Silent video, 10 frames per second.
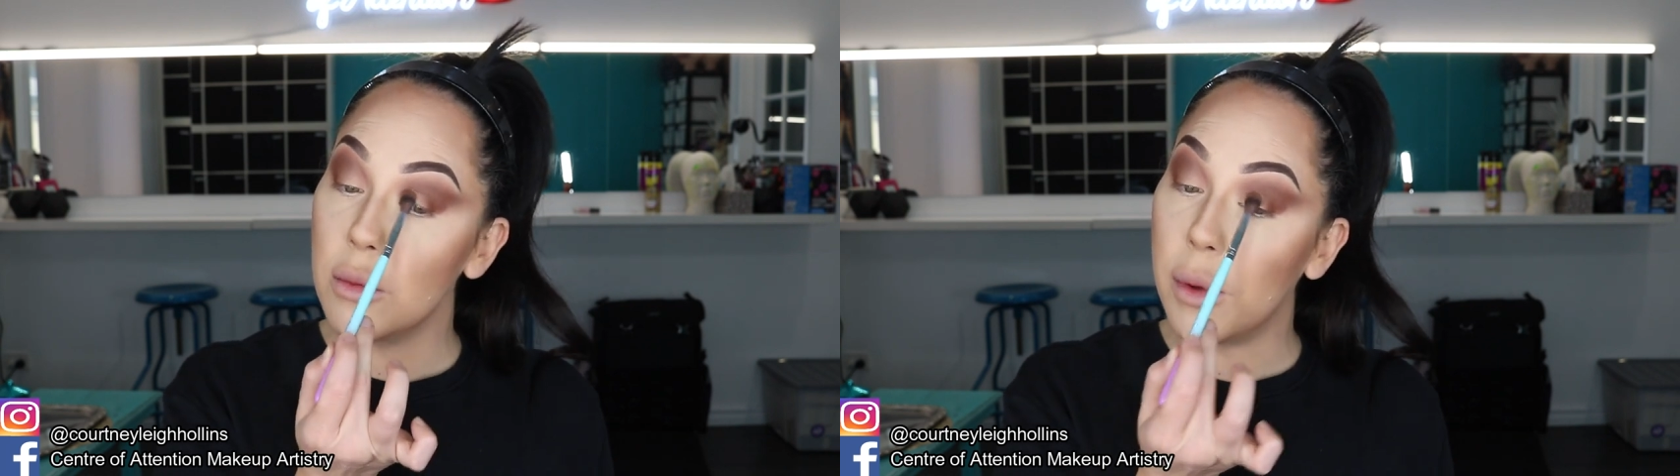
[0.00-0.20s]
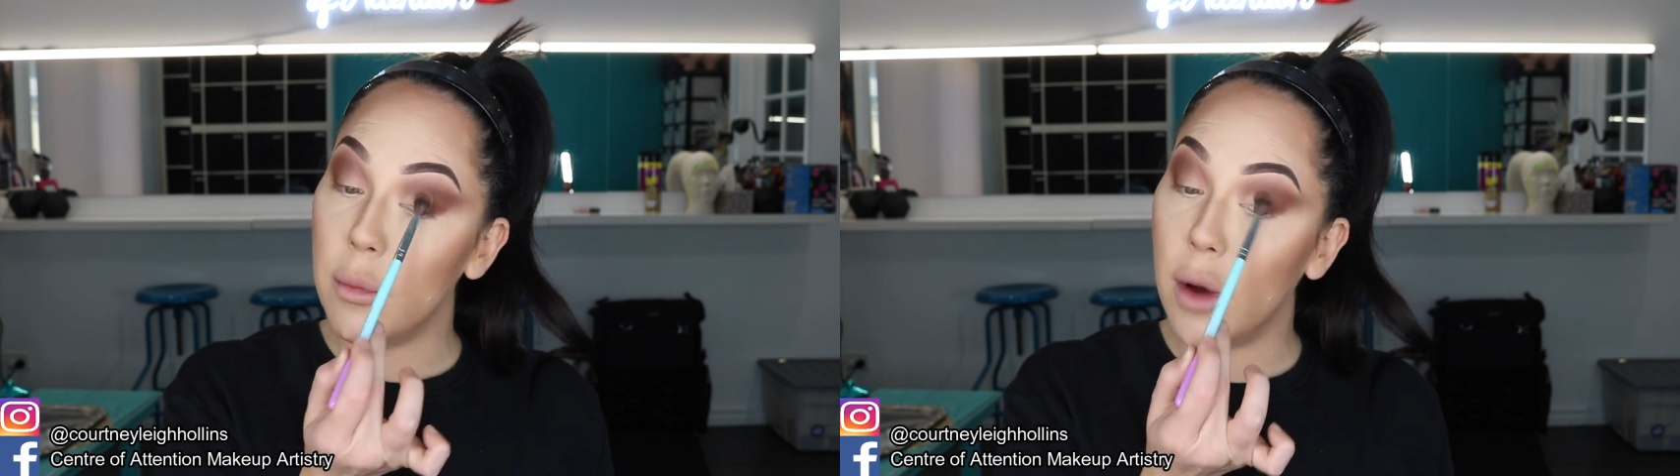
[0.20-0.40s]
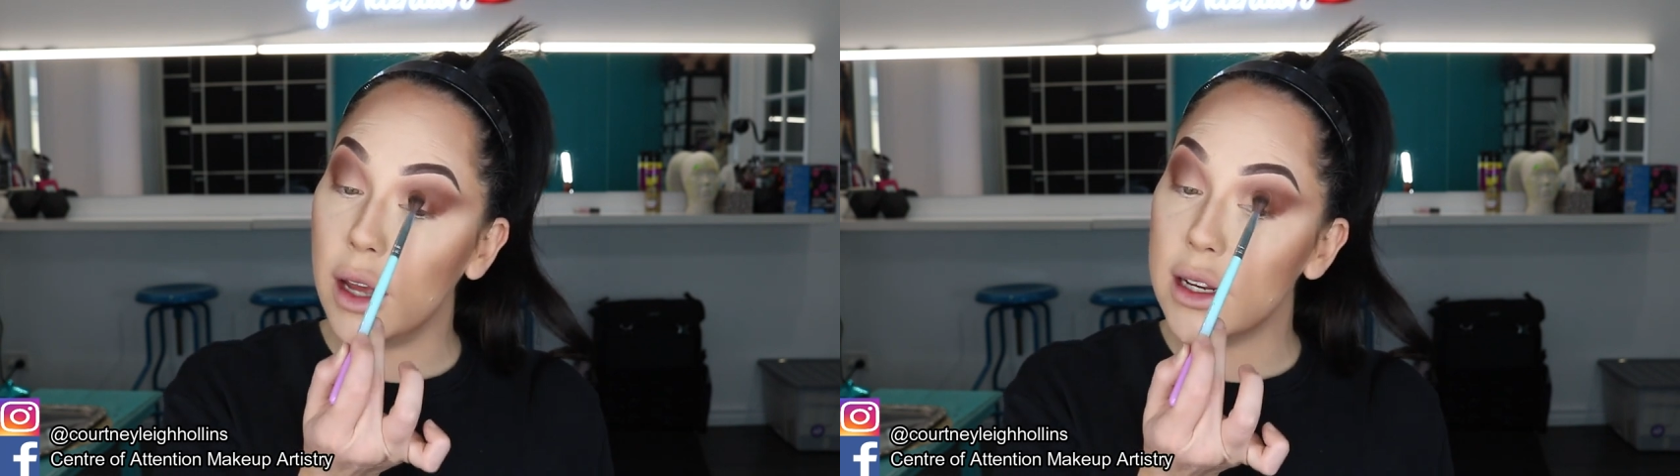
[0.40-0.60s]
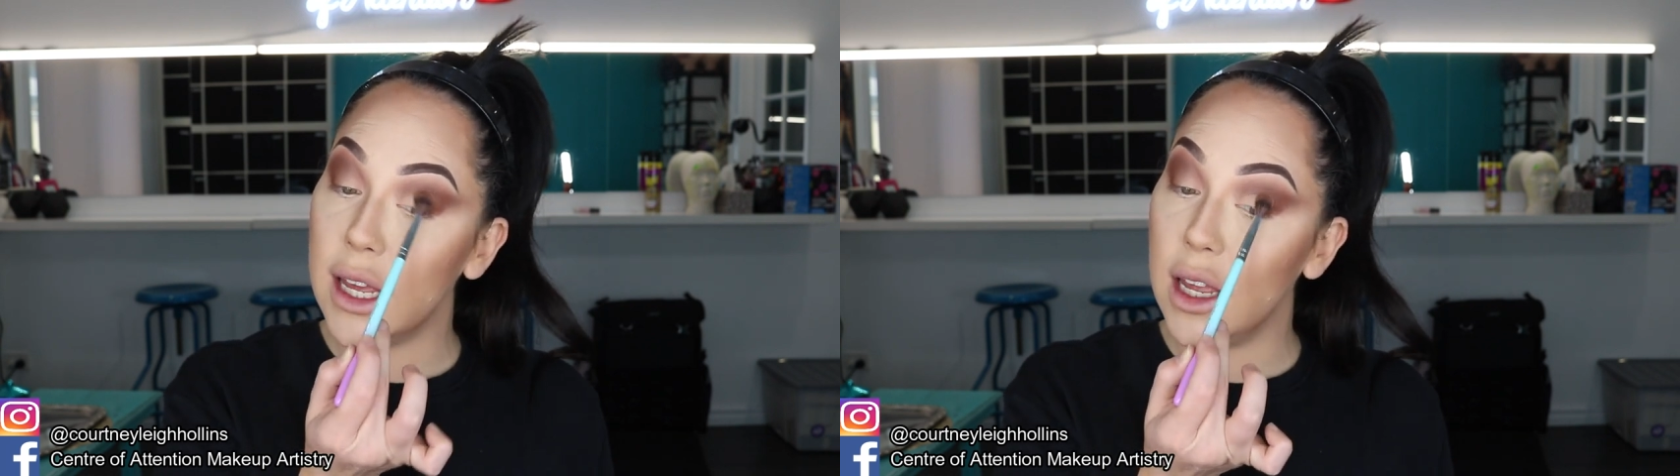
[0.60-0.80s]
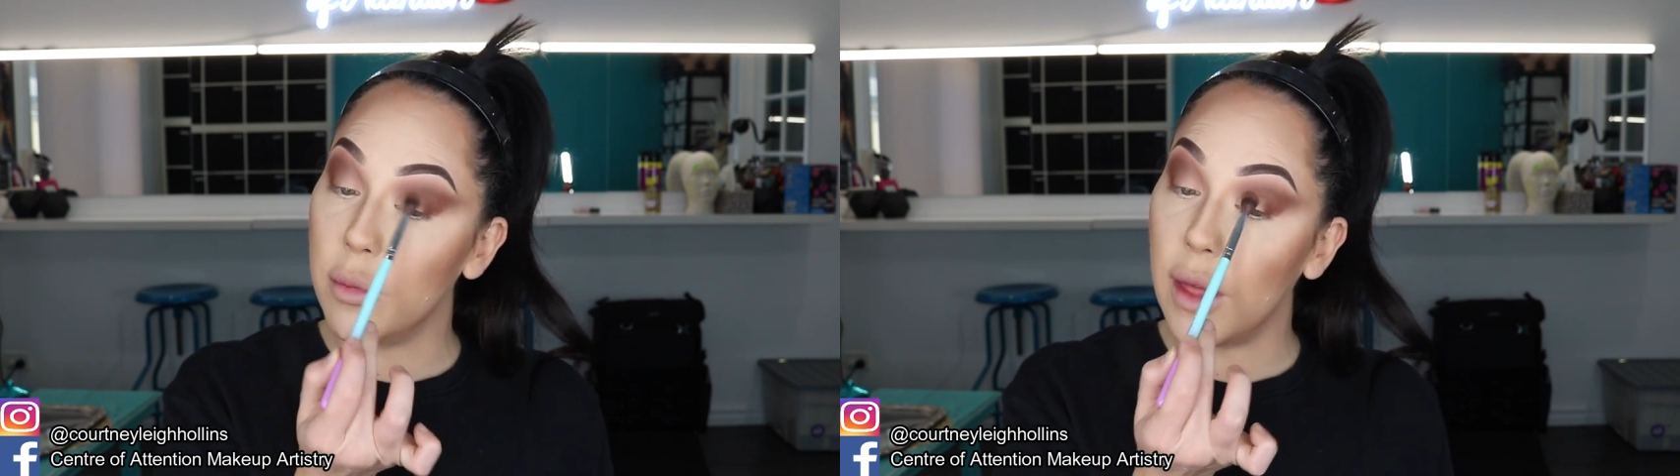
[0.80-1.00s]
But I might
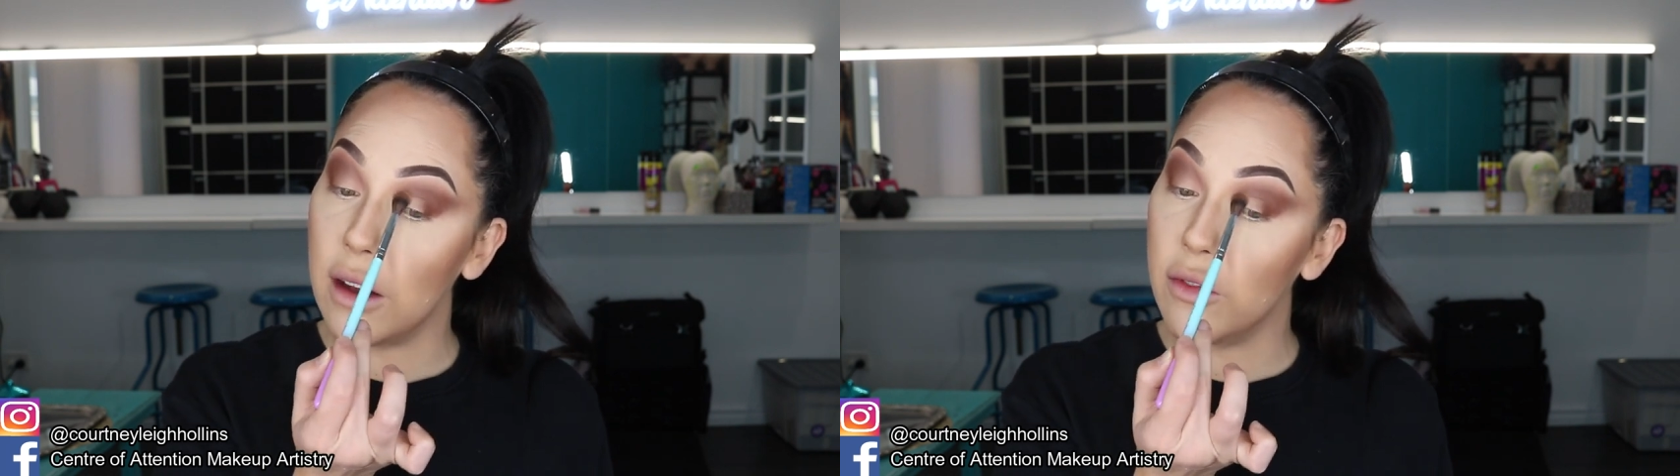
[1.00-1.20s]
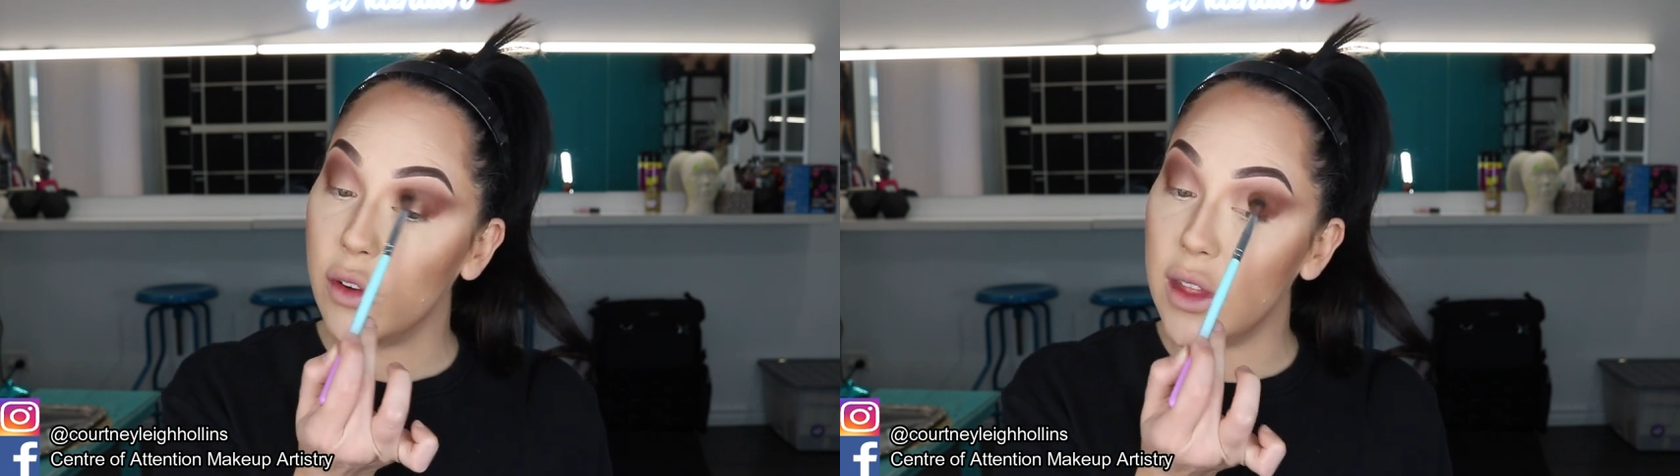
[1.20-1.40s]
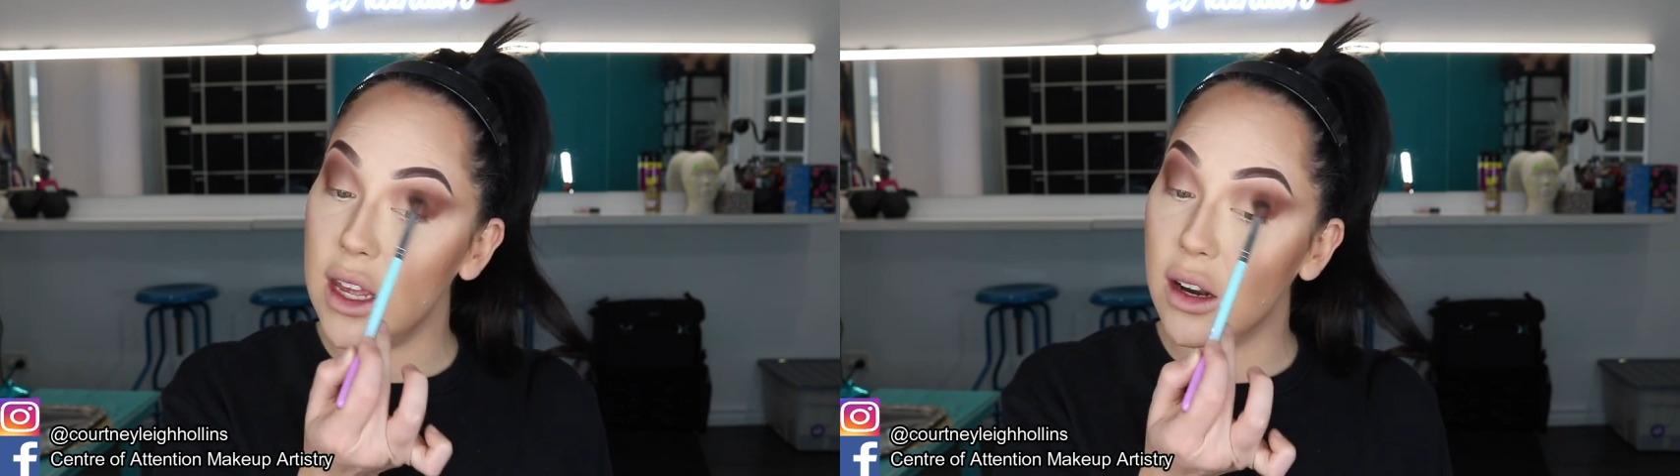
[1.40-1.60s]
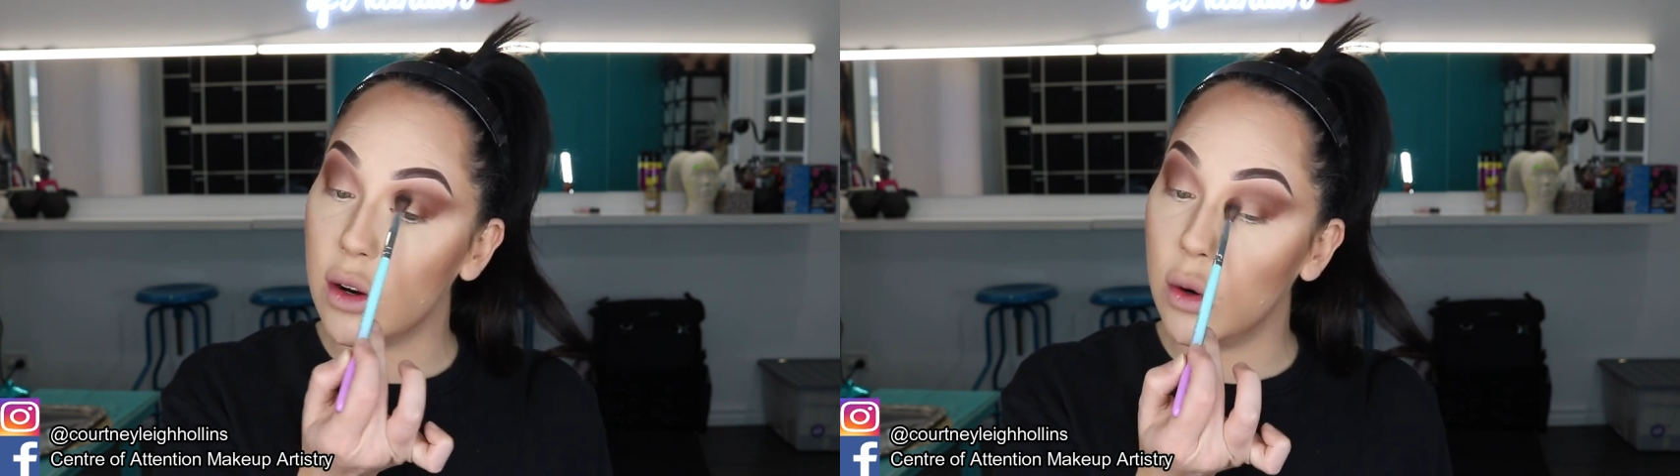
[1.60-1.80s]
keep that for the inner